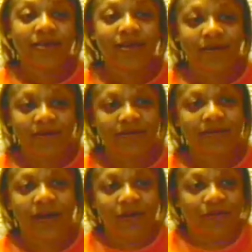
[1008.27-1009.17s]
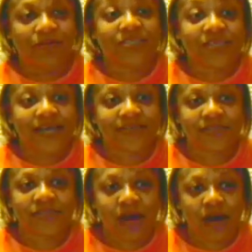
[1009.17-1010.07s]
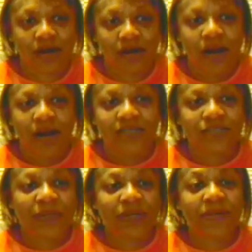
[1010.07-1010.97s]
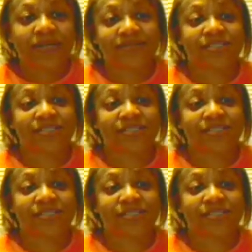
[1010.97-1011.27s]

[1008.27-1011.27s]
you know, you go, oh, this guy's a stalker. Because pretty much